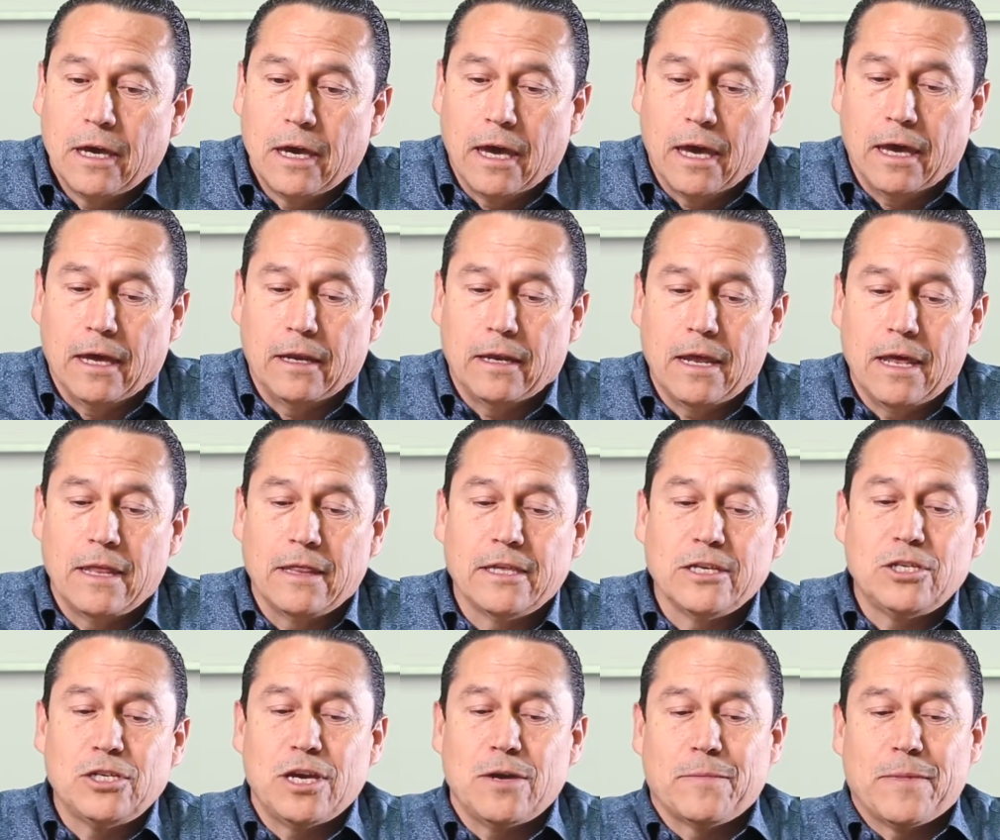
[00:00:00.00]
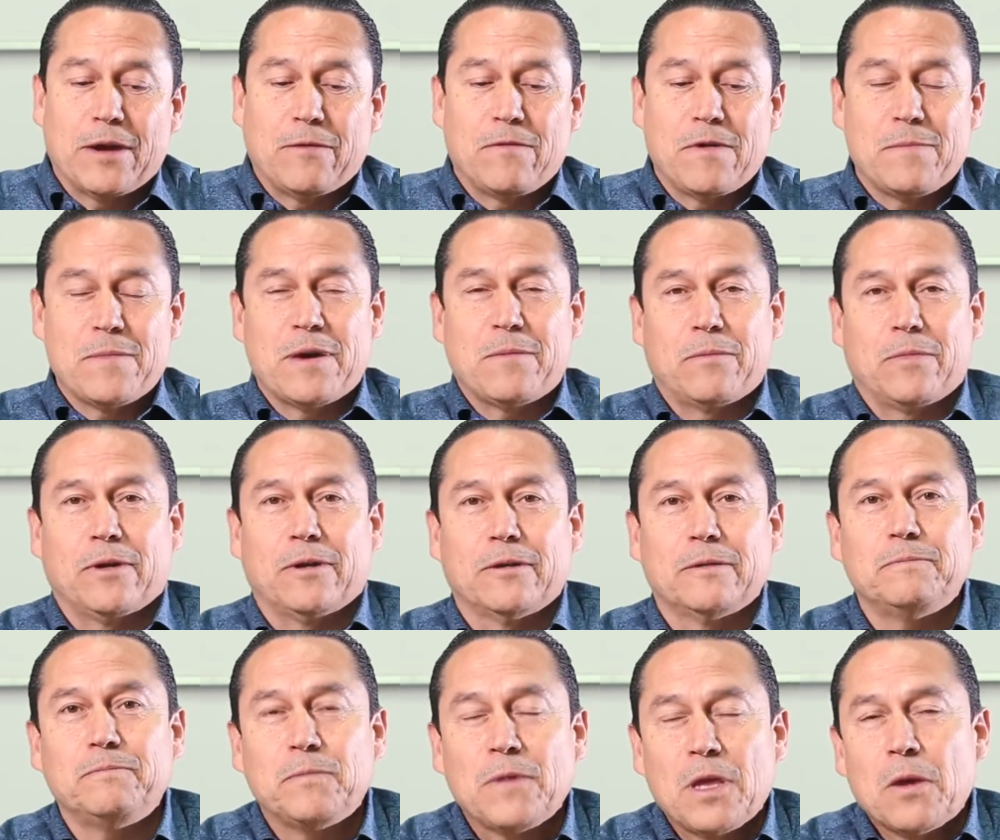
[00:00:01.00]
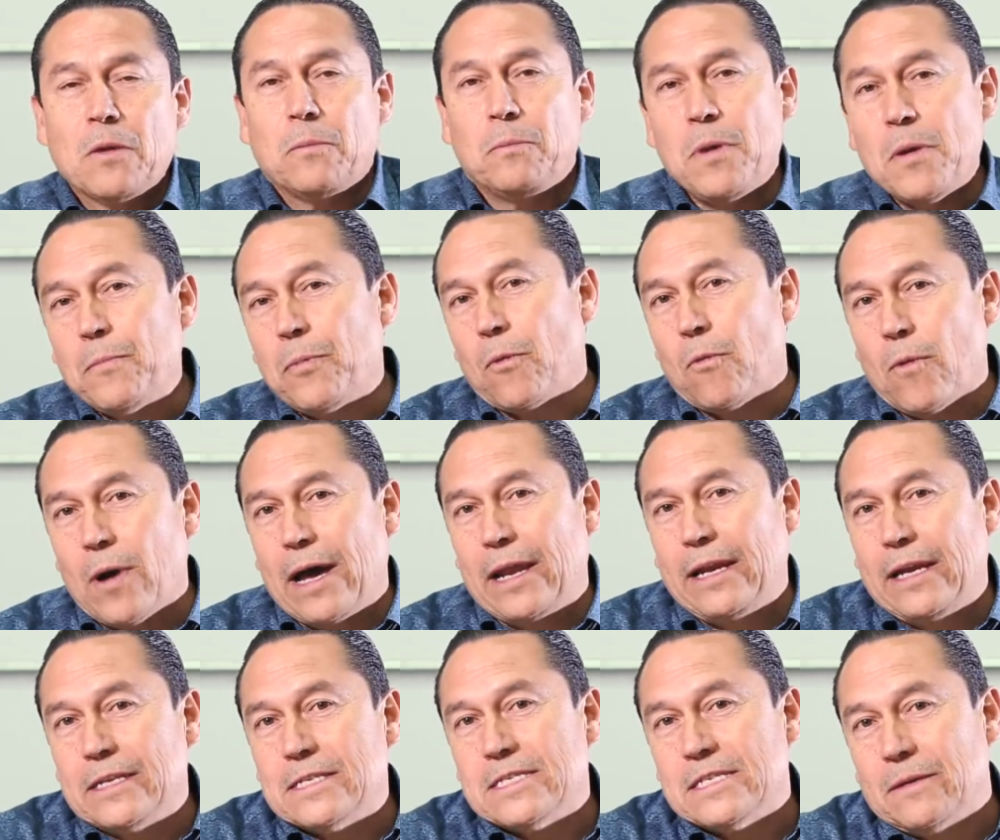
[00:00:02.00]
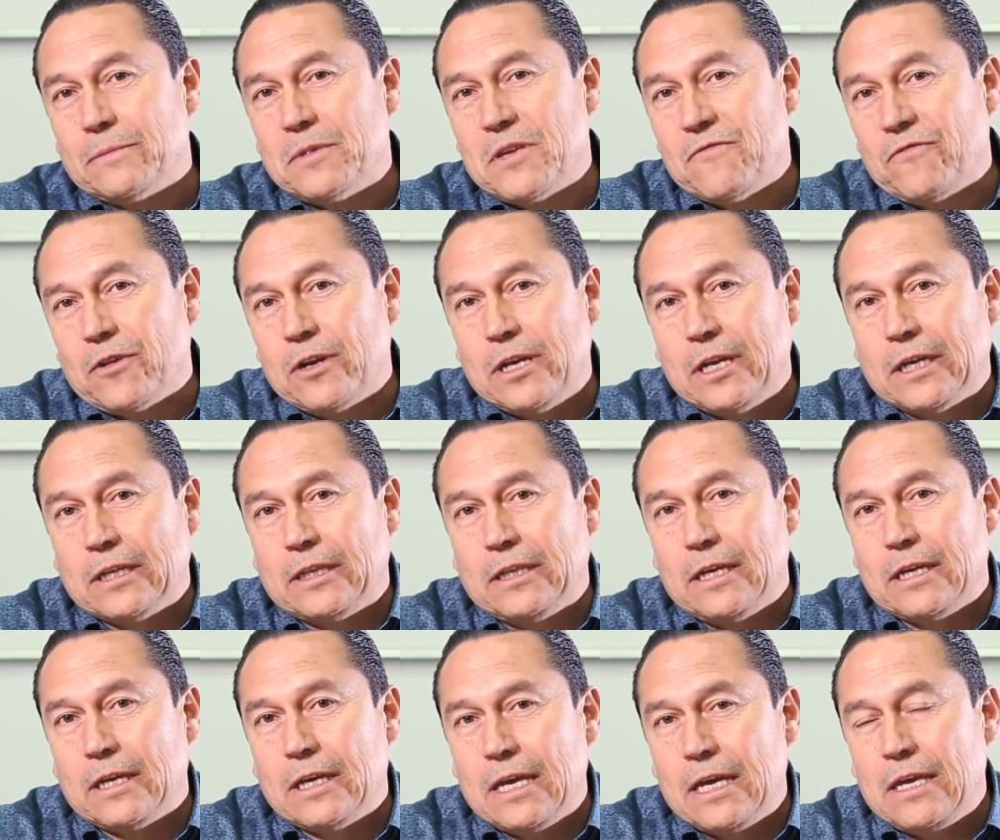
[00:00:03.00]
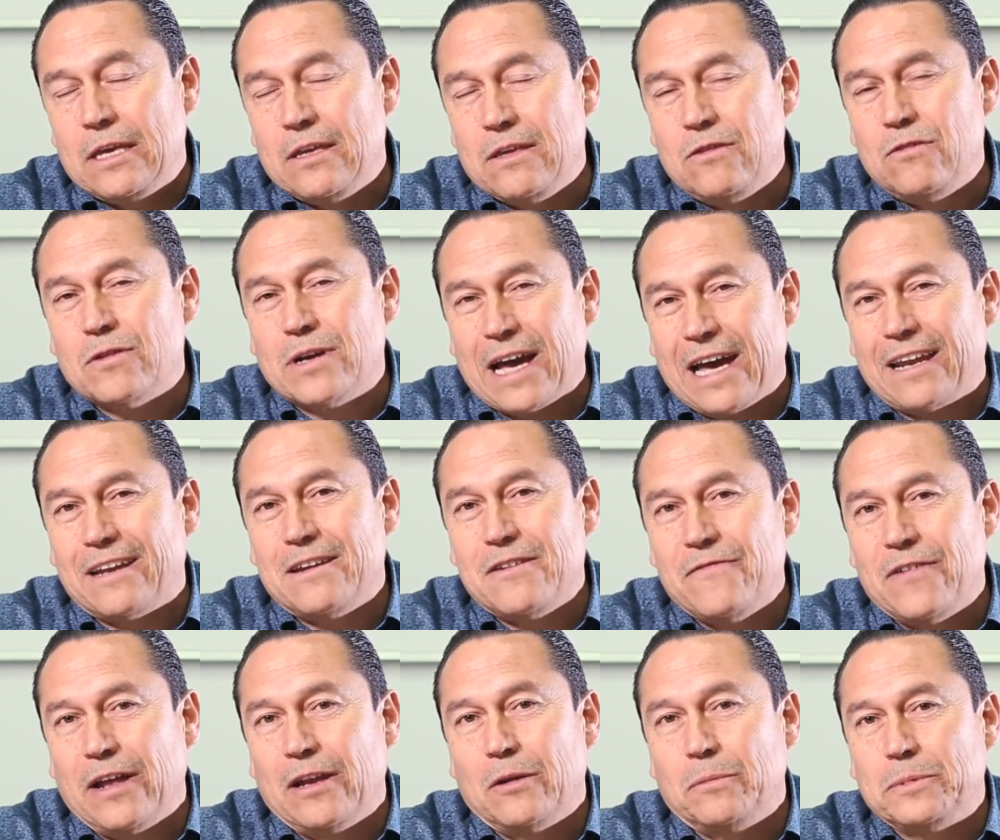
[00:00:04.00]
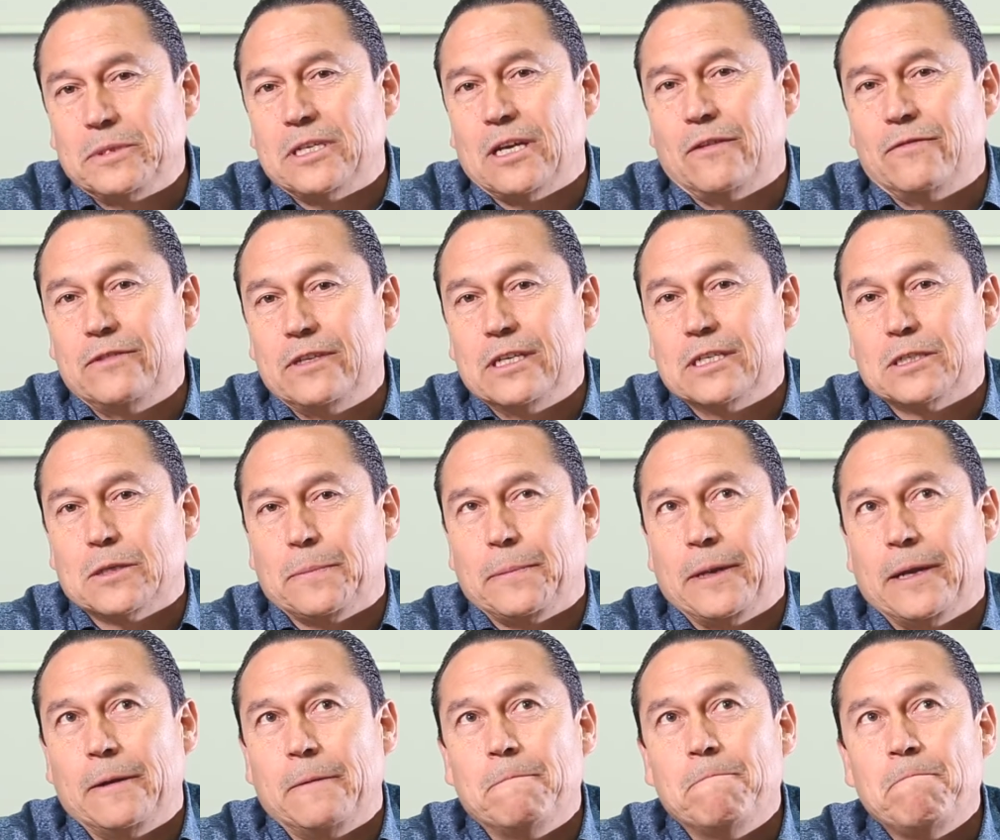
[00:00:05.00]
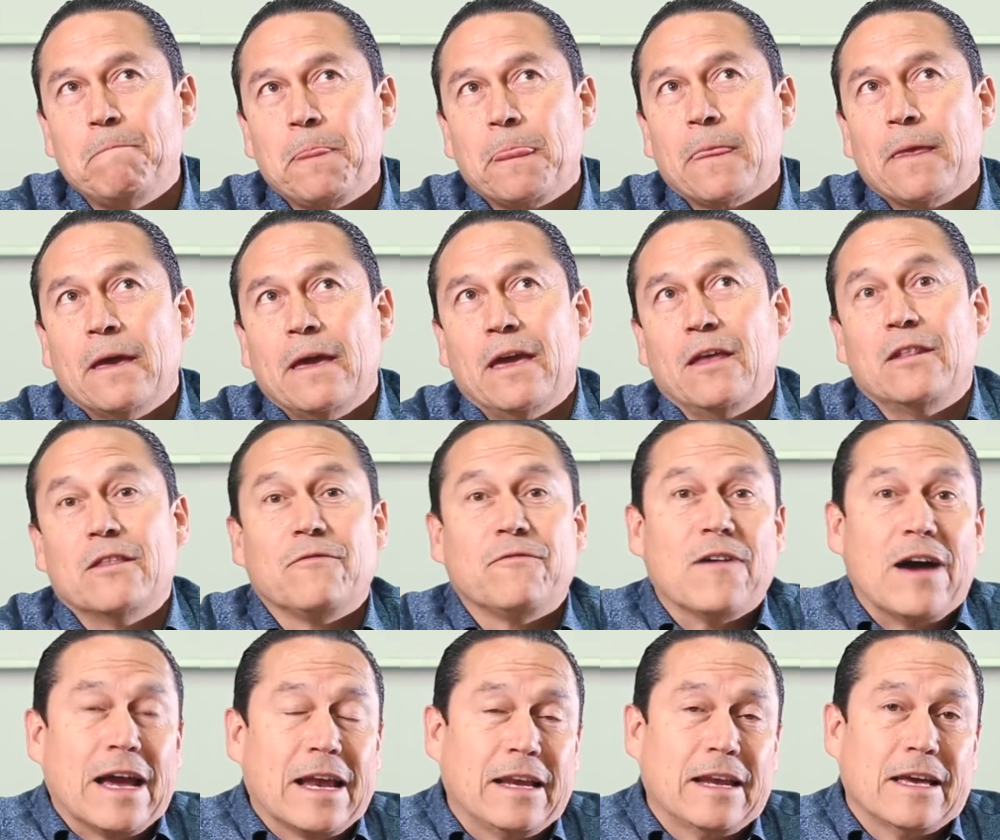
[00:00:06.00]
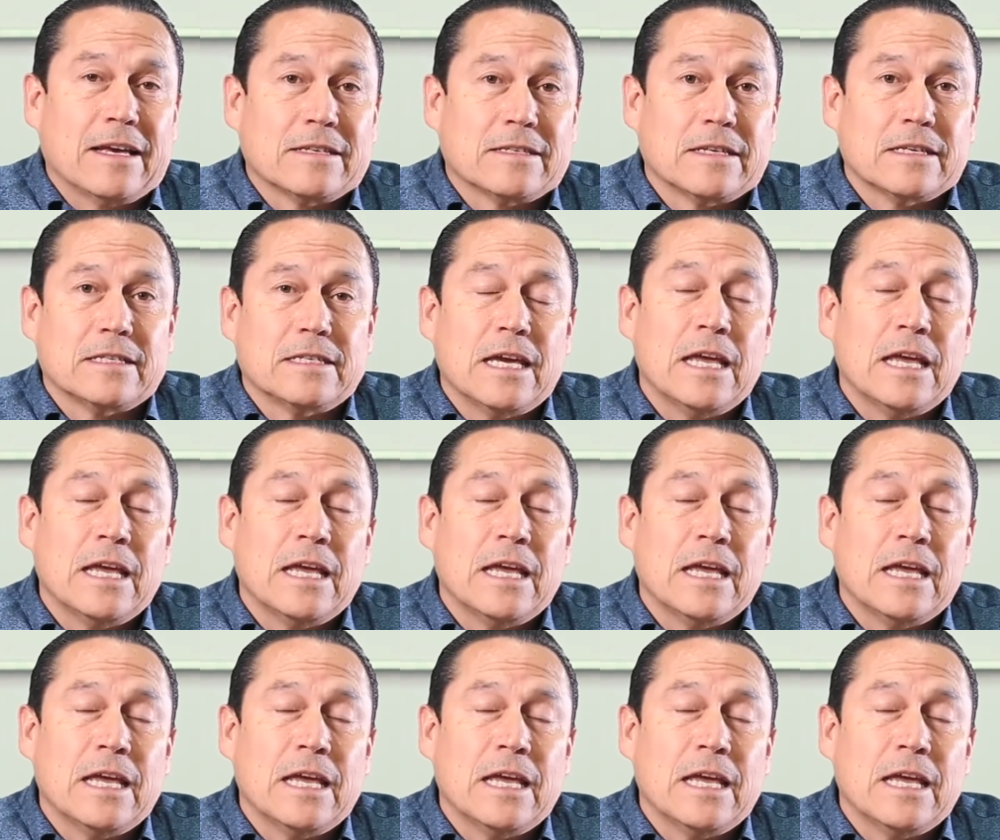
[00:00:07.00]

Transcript: And in the gym, I remember people wanted something for nothing. You got to develop self-discipline. in the finances.